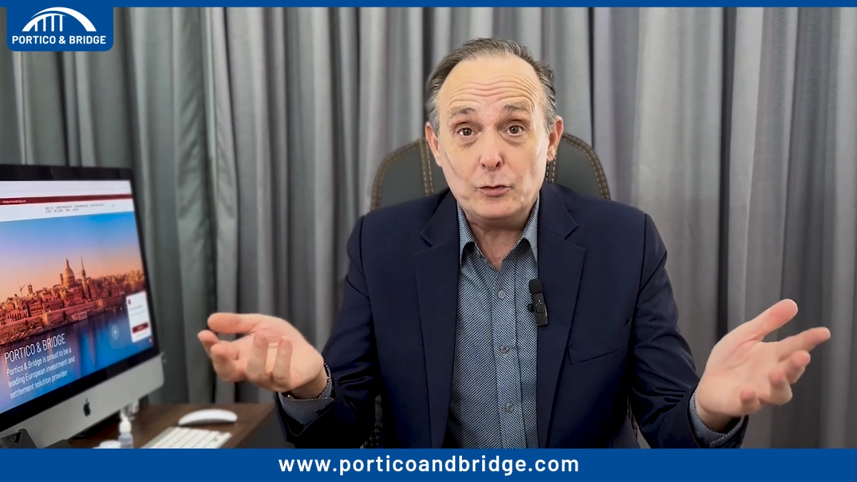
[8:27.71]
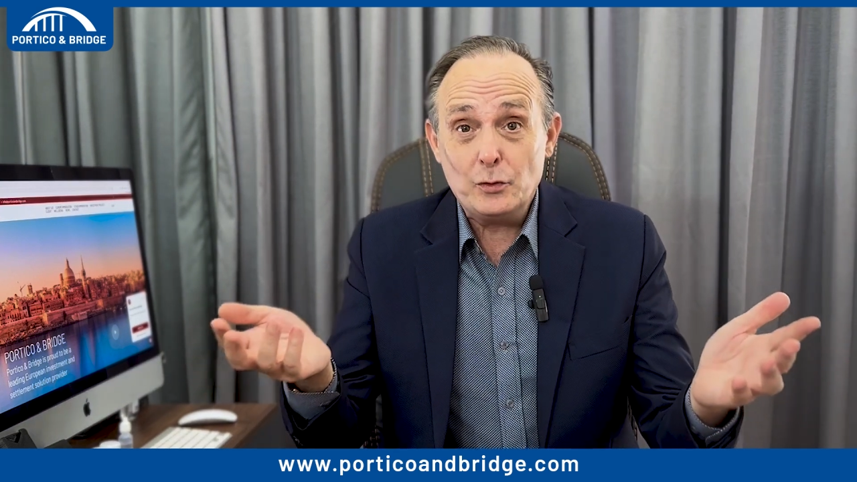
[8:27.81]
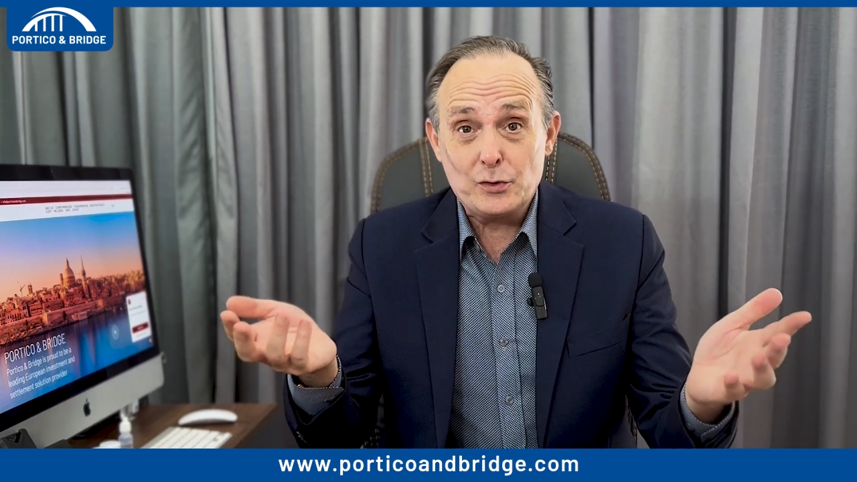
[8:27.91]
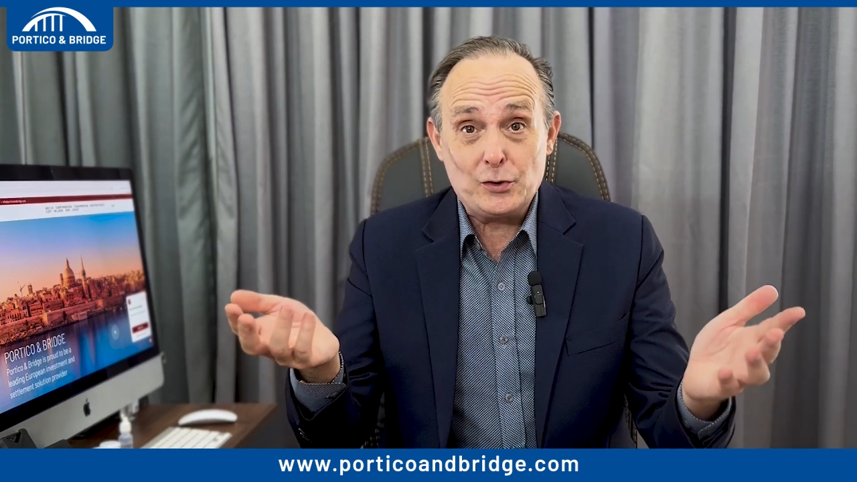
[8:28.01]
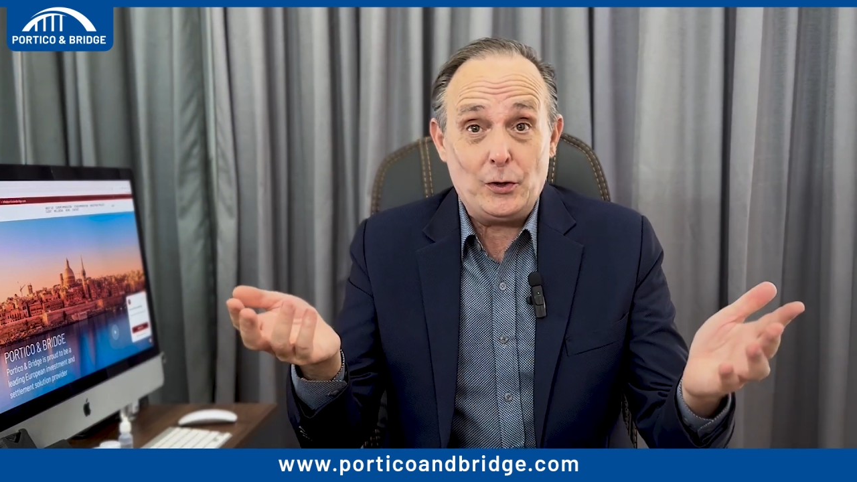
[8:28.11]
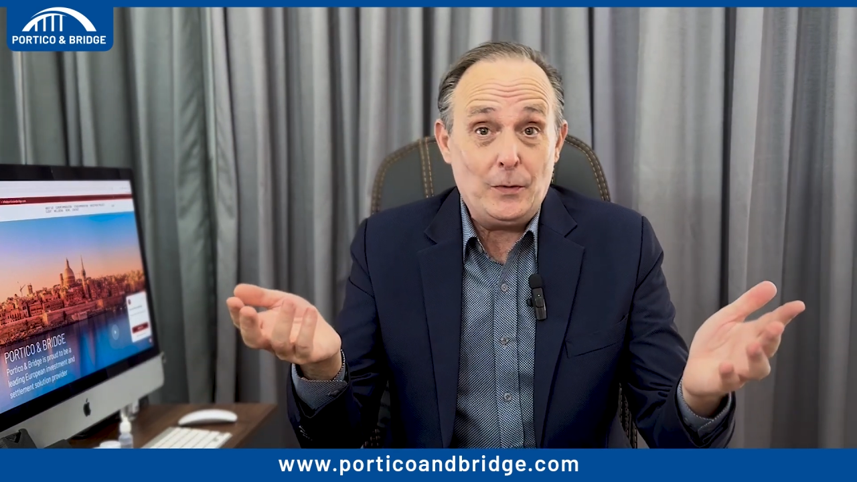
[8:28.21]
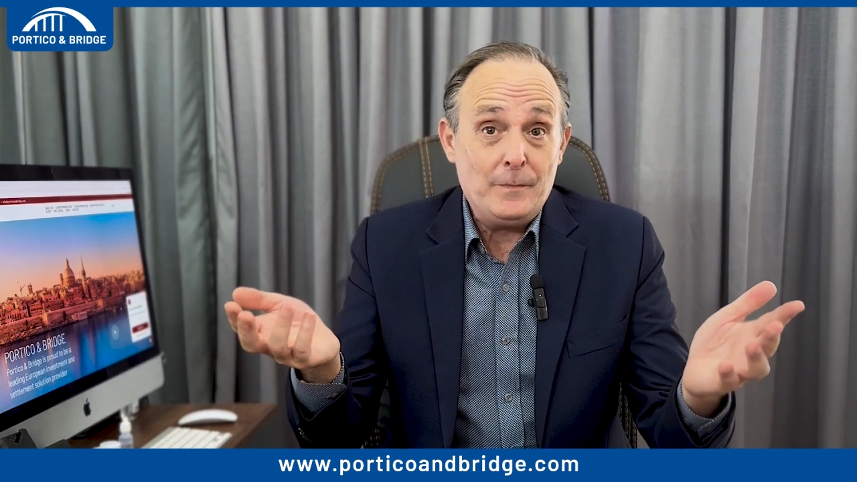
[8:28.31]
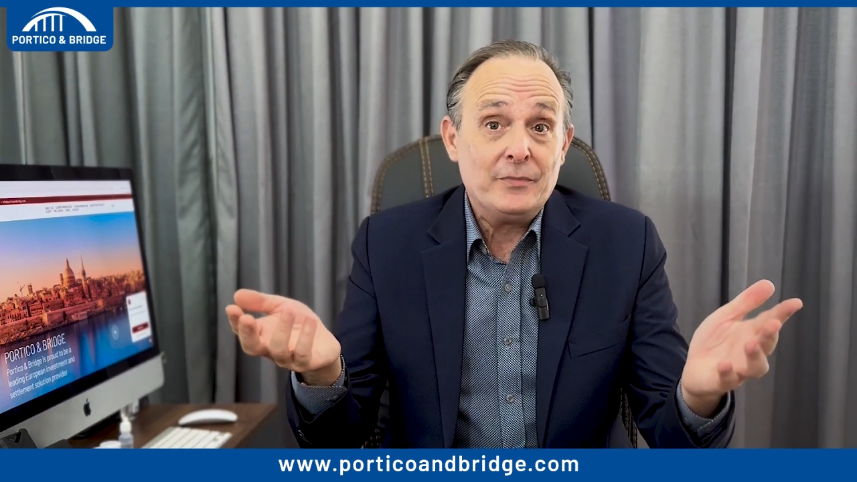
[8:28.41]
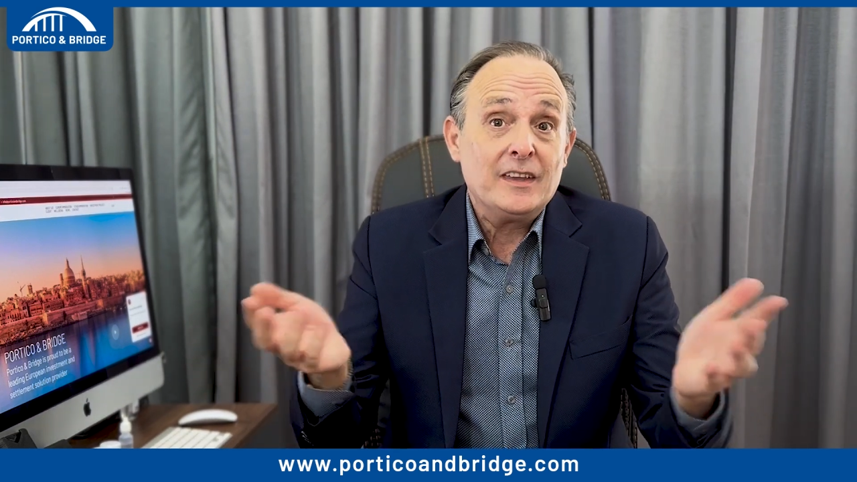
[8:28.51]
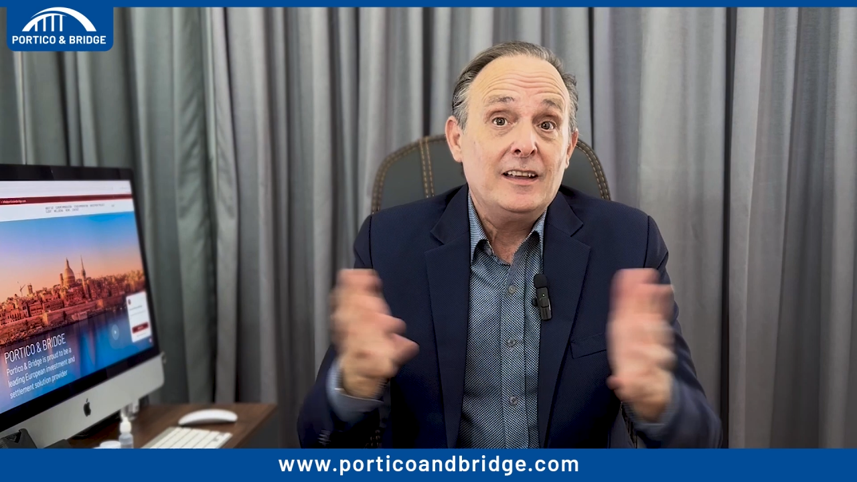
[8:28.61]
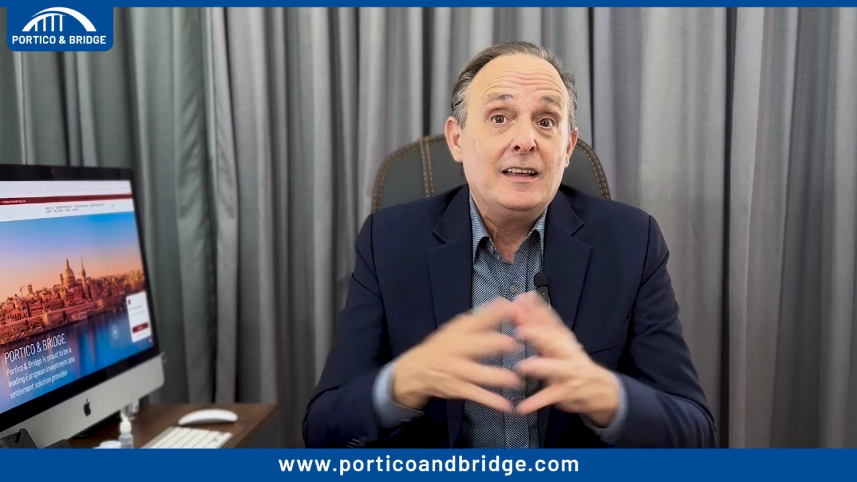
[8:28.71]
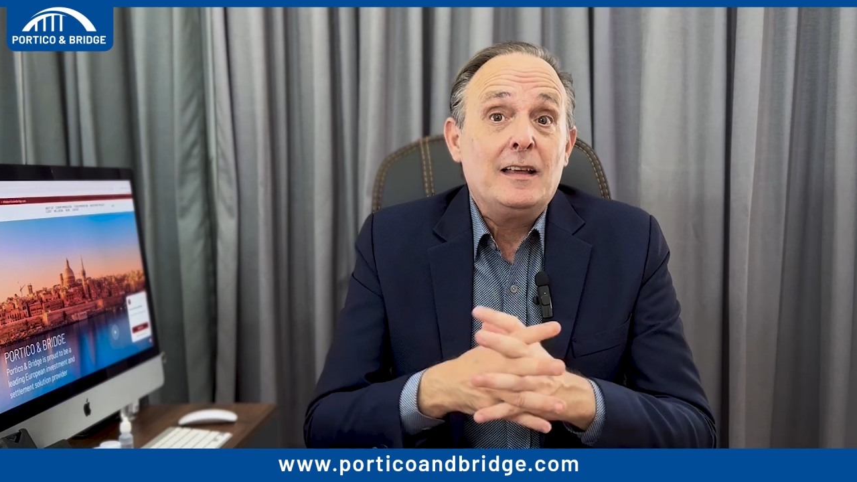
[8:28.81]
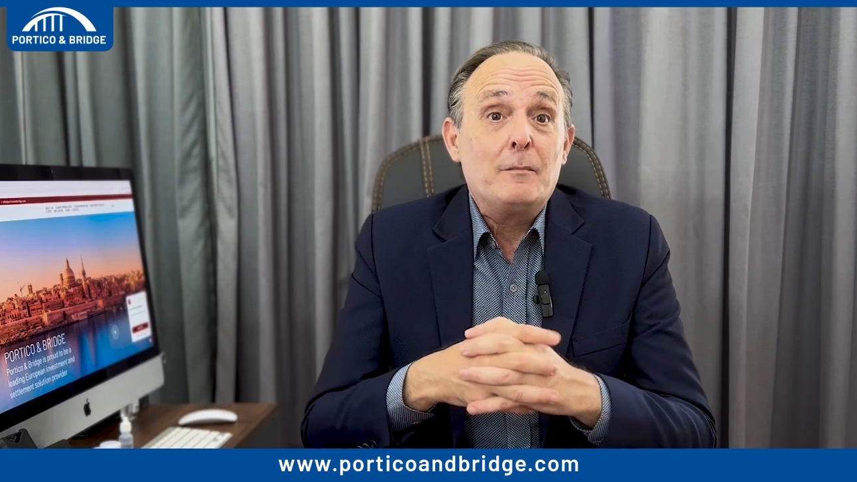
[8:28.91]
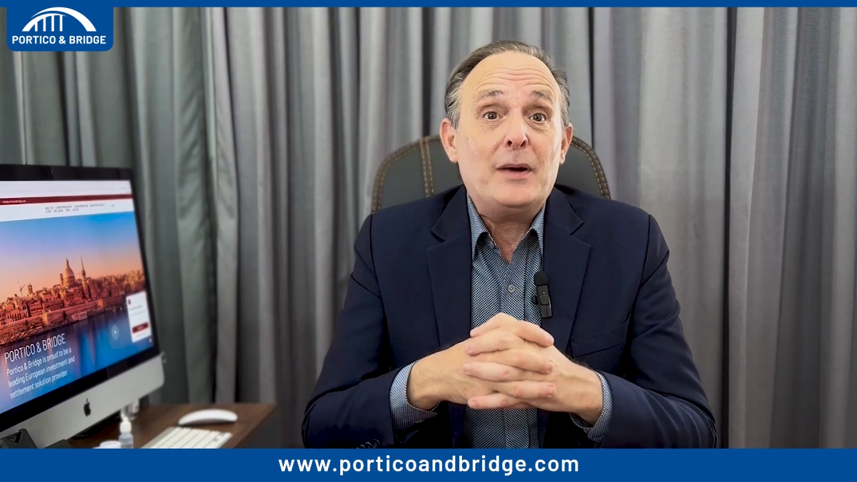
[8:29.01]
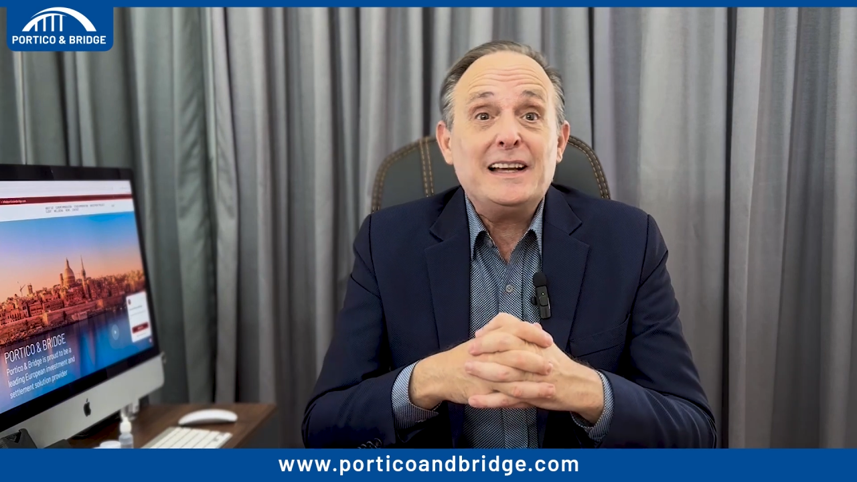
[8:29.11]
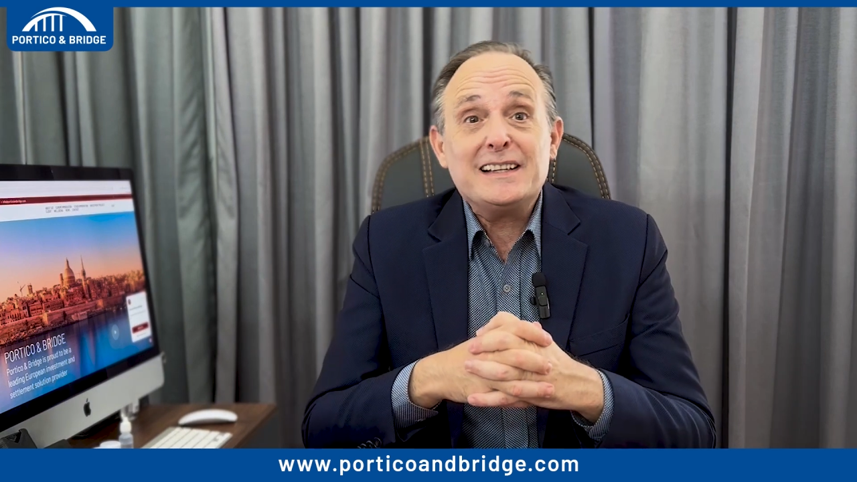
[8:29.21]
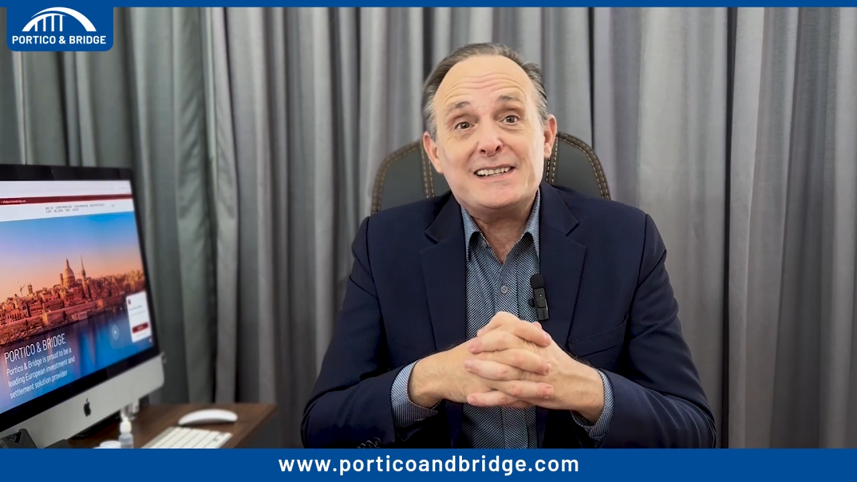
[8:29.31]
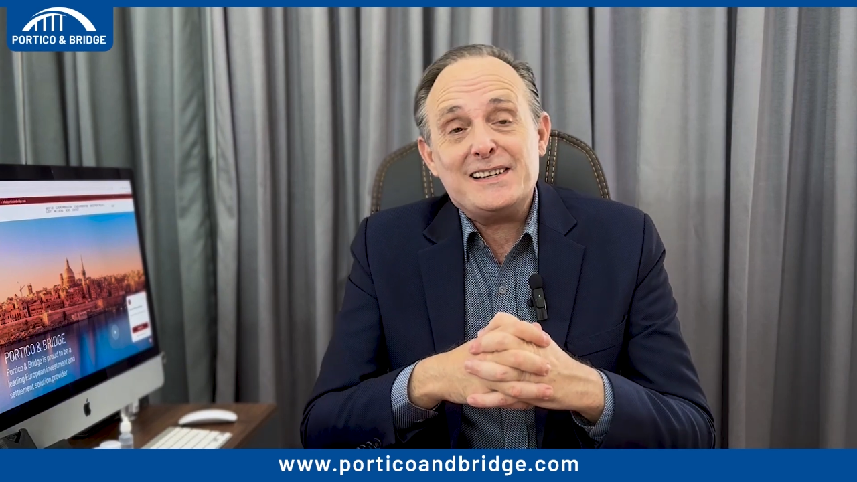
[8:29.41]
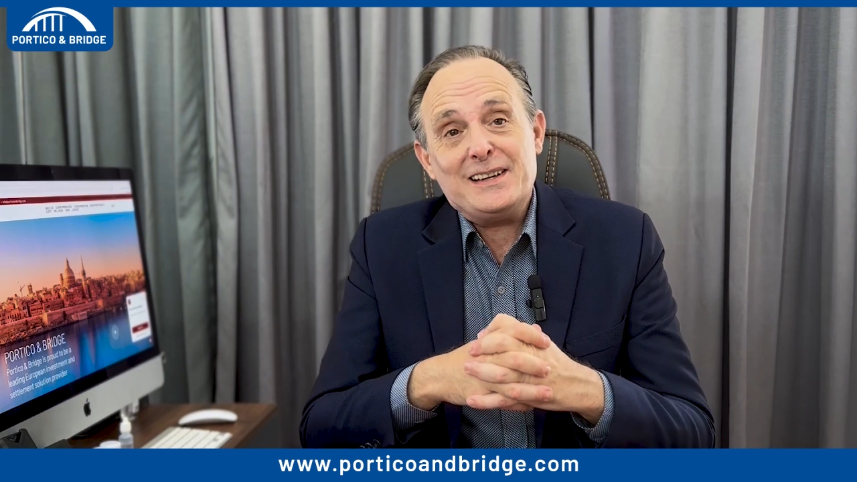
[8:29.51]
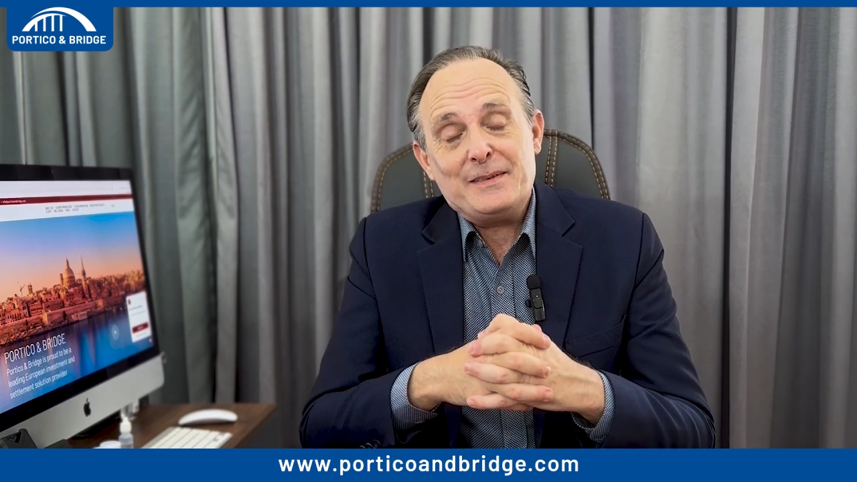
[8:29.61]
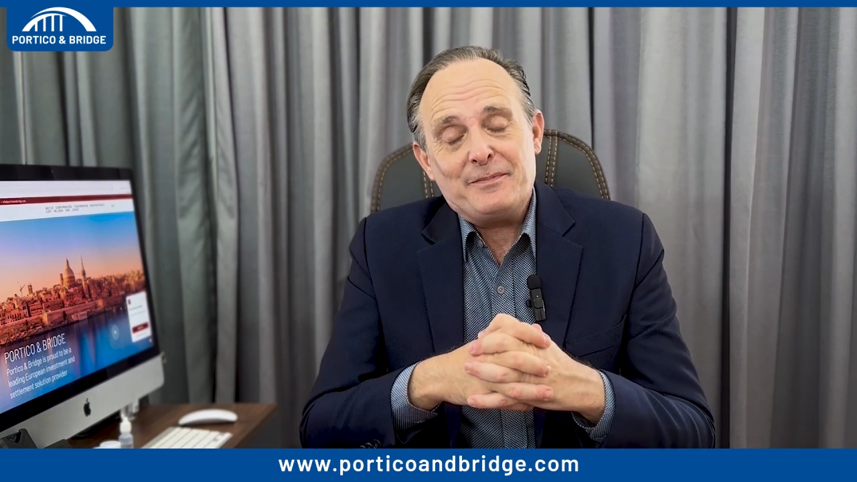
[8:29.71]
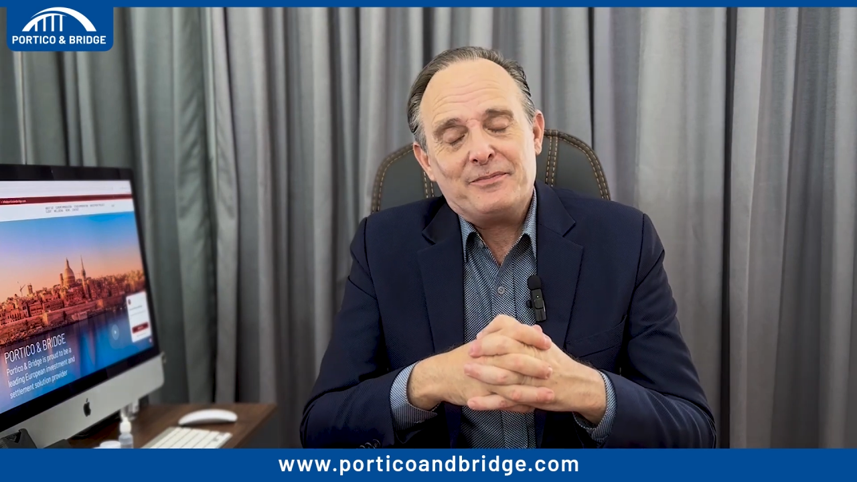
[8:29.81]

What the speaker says: ouzo by the sea.